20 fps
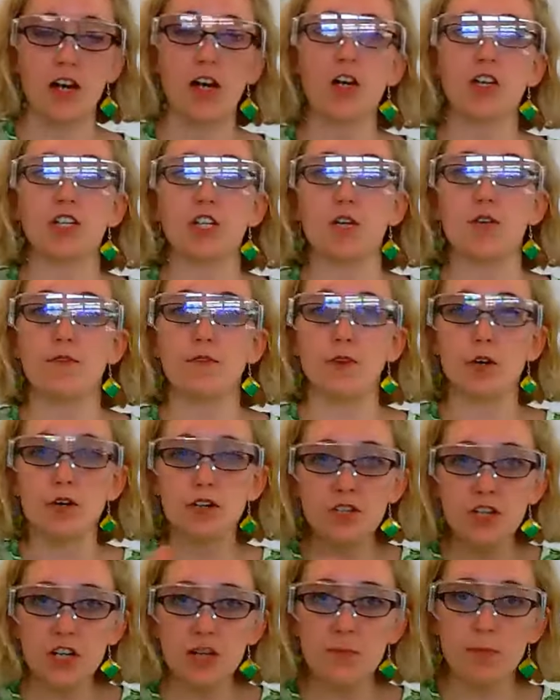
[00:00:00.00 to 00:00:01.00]
So we've
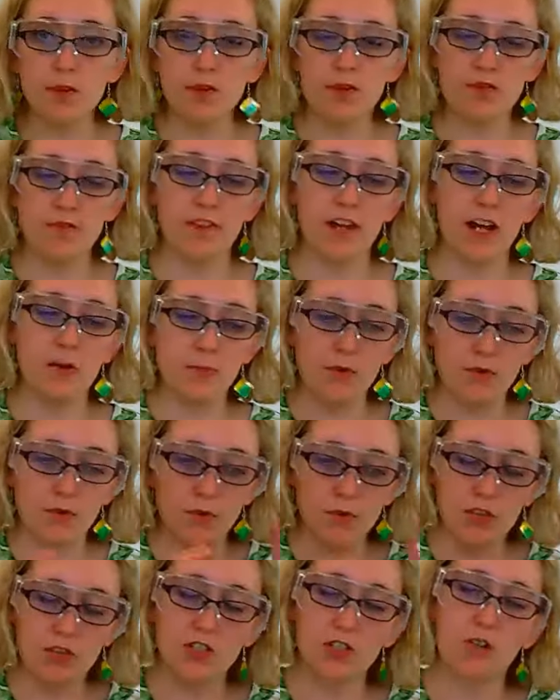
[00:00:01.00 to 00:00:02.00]
got our blue flame, we've
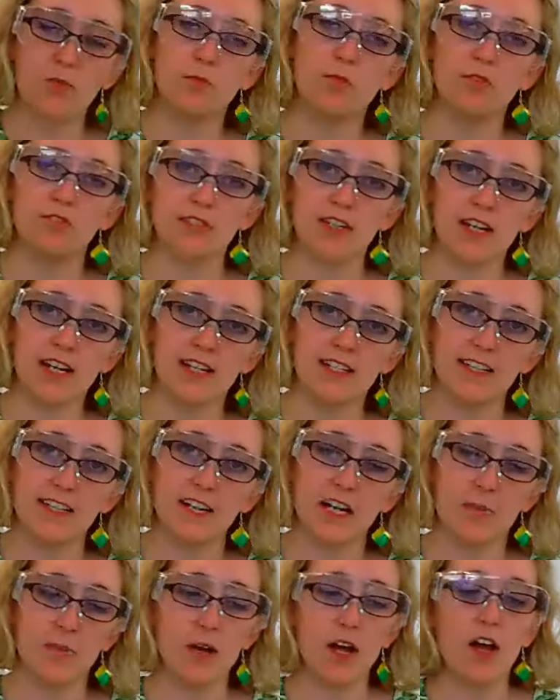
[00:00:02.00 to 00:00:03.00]
got our water heating
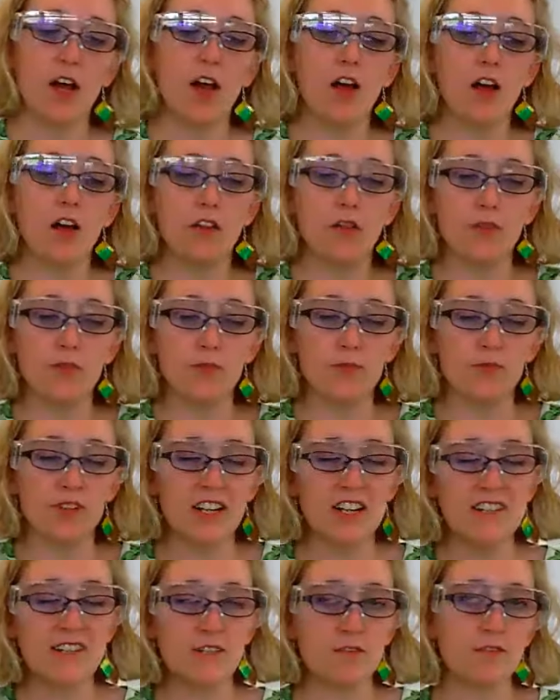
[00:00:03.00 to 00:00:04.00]
up. The
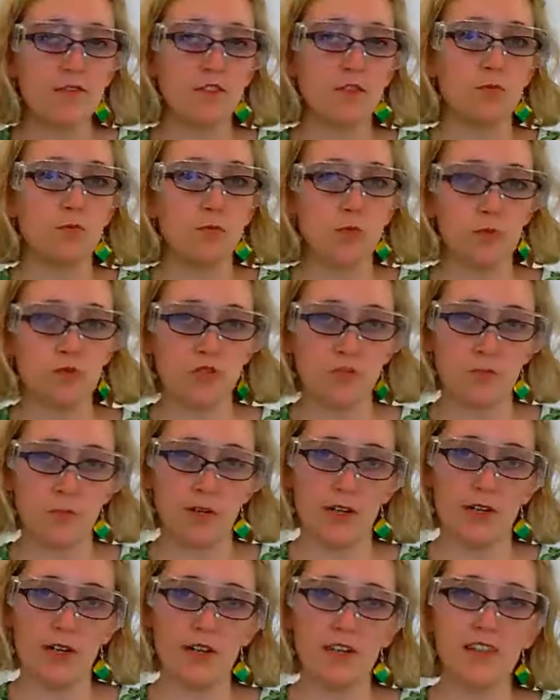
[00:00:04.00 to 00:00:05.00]
reason for the water
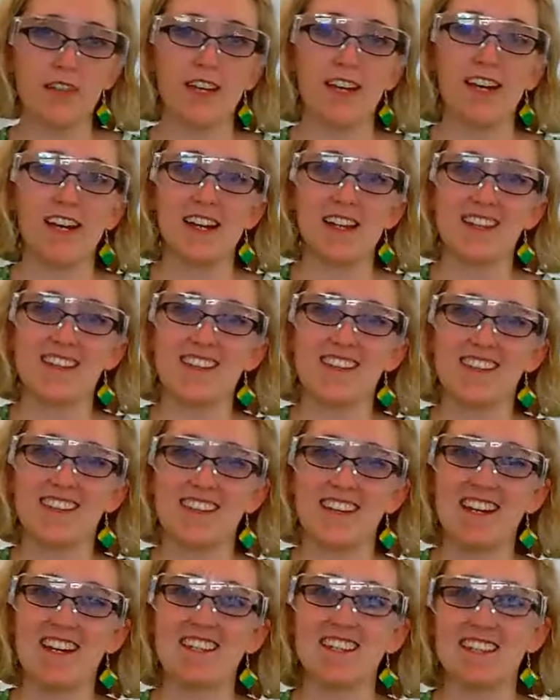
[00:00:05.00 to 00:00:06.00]
bath is
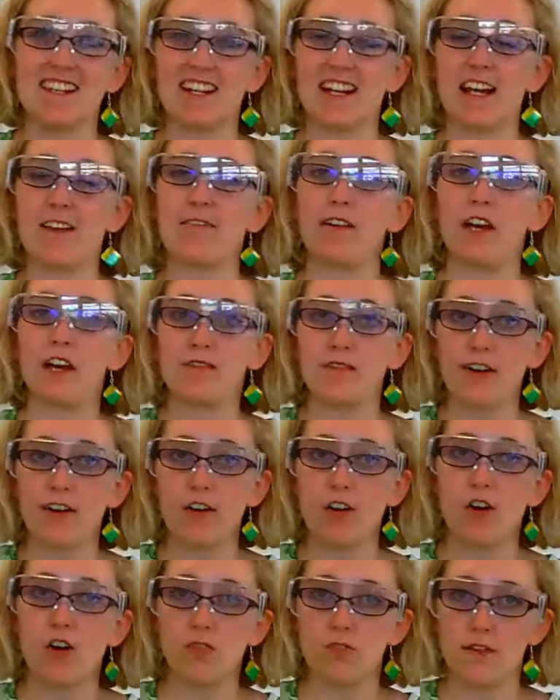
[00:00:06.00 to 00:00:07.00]
these can get very, very
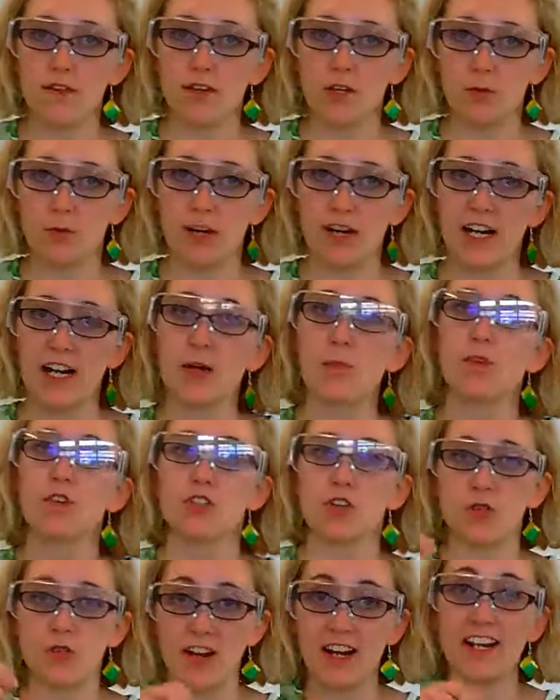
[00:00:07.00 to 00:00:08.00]
hot very quickly, and we
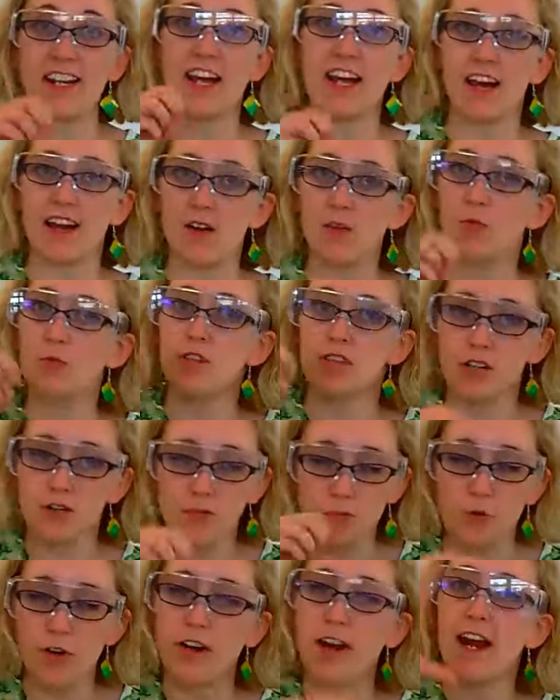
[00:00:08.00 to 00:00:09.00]
don't
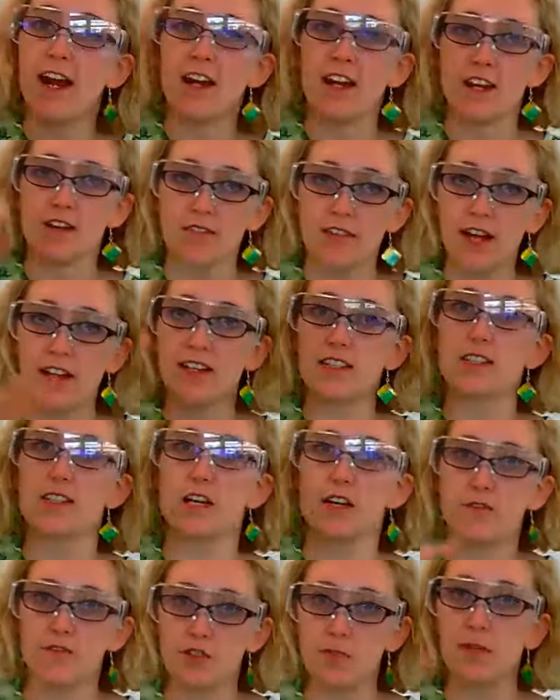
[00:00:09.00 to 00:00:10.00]
want any of that
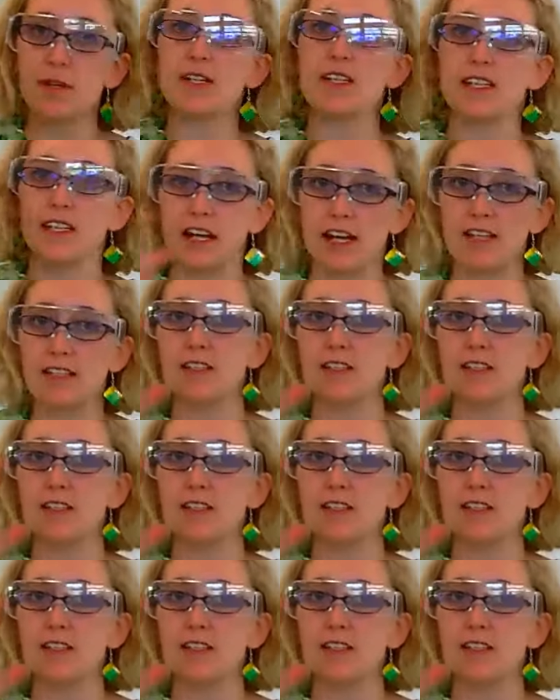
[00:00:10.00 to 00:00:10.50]
stuff spitting at